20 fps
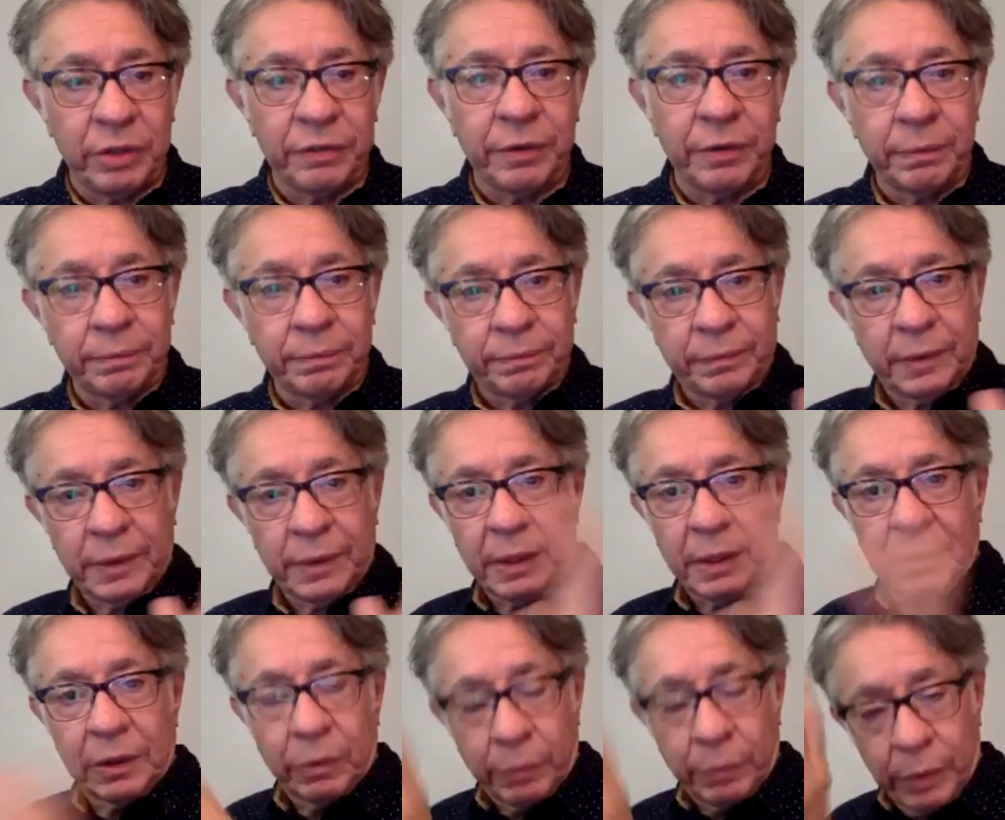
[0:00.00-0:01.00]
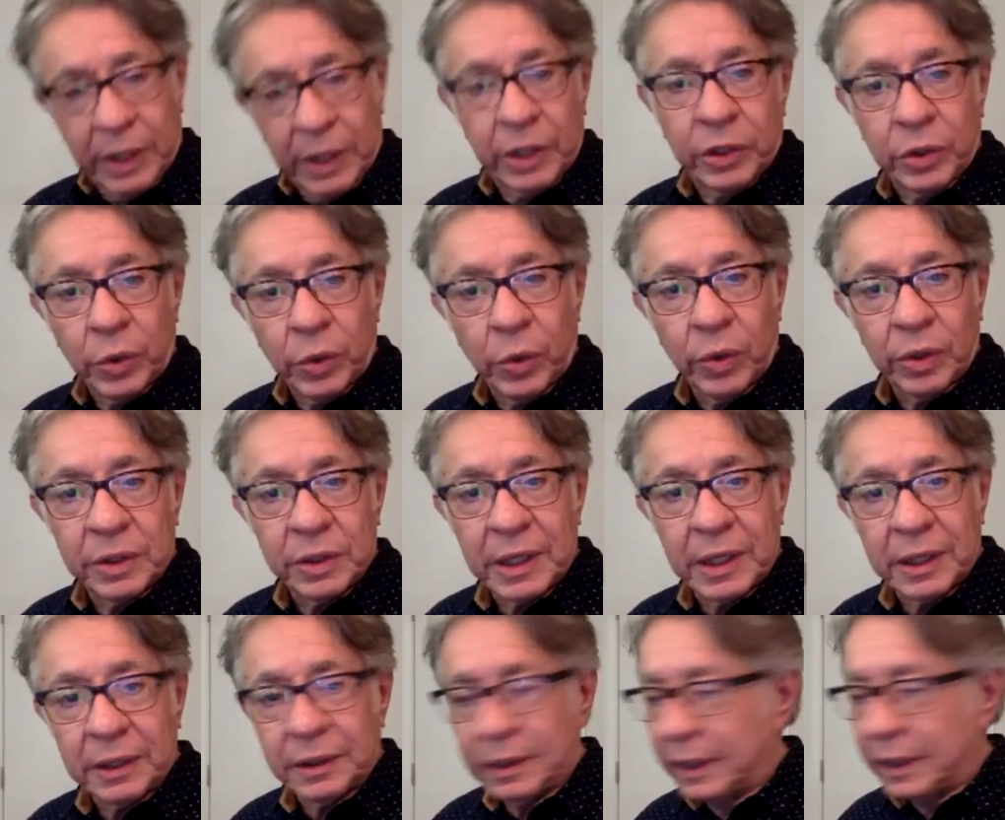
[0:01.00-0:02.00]
from uh, the, one of the doors
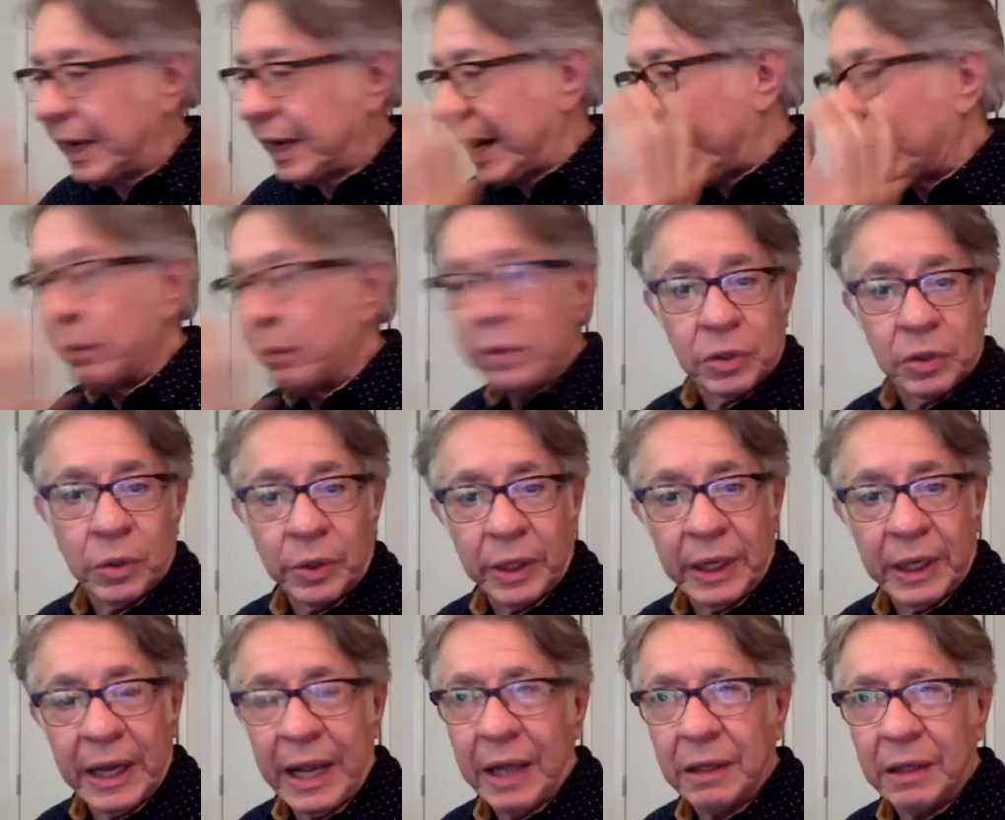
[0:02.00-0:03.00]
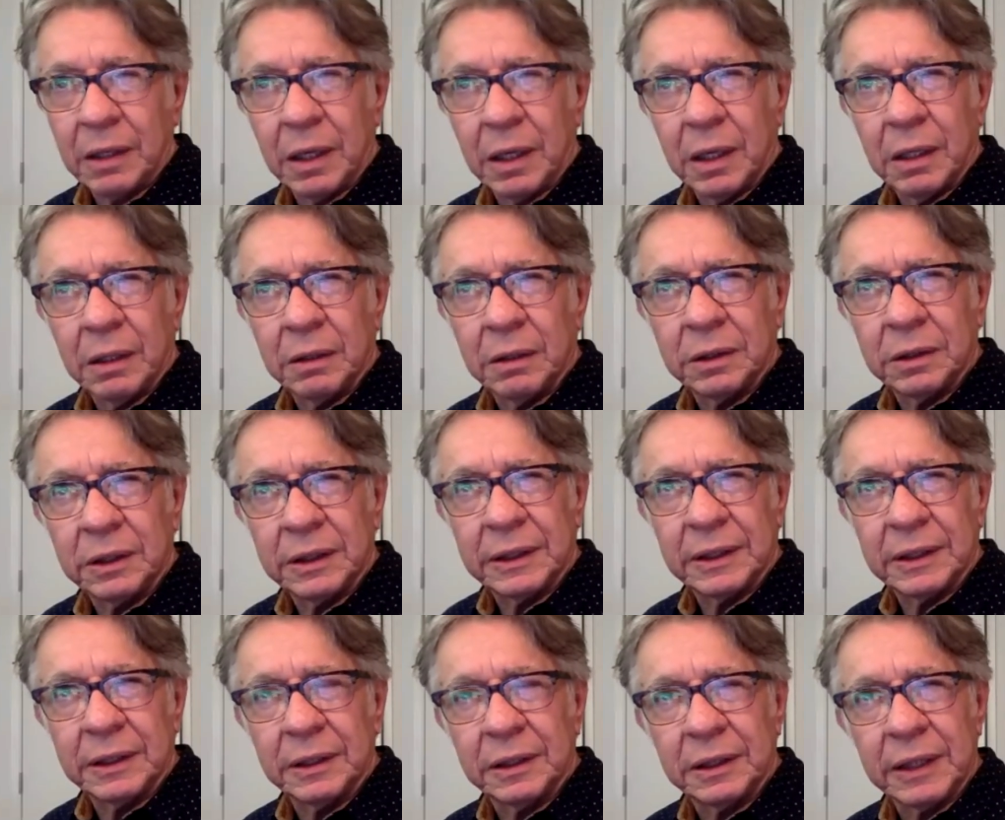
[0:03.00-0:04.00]
that, that I was looking at, uh,
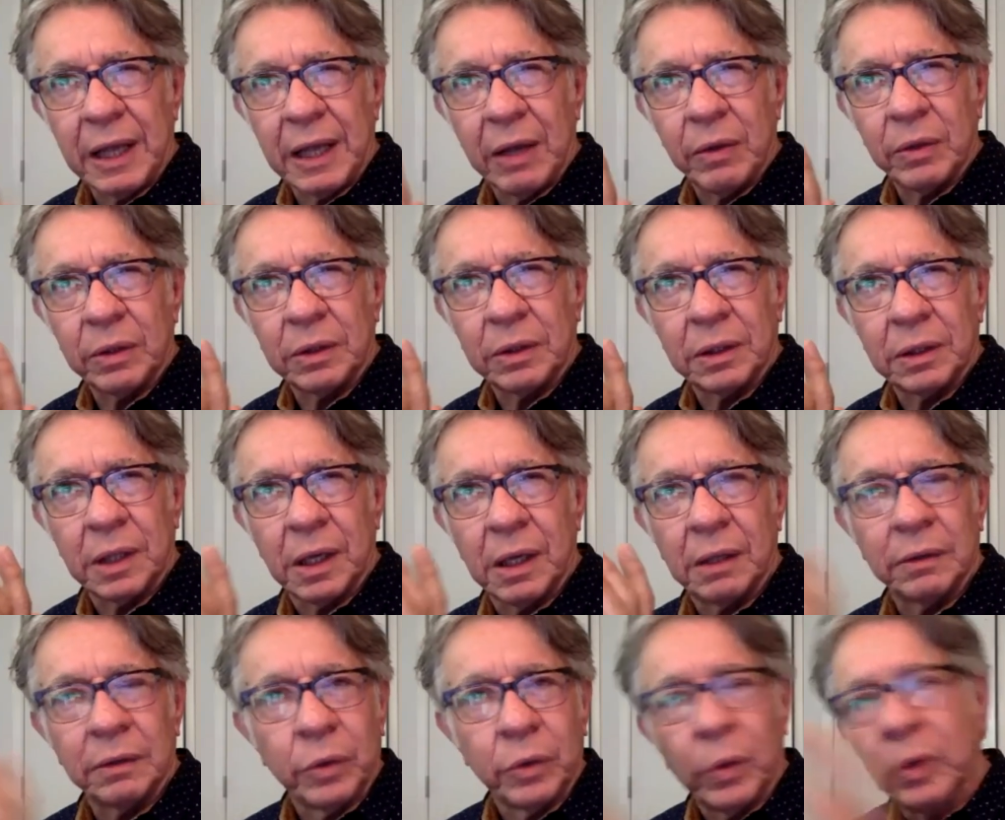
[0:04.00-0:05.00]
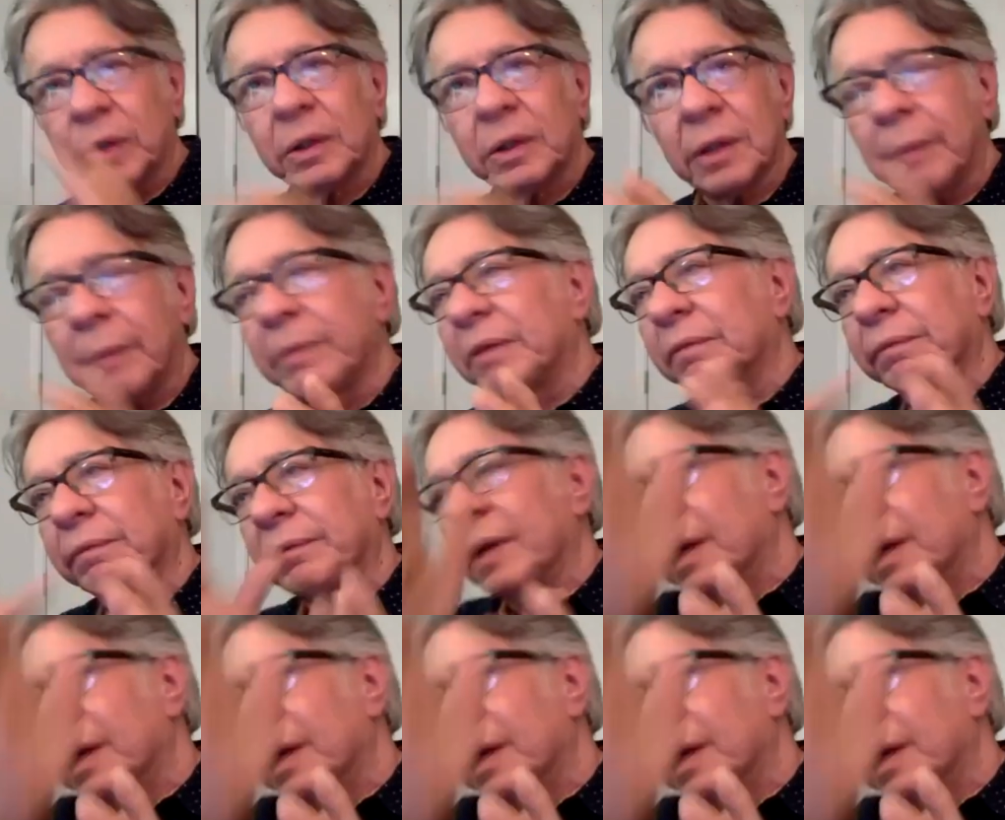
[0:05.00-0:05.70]
south, uh, north, I mean,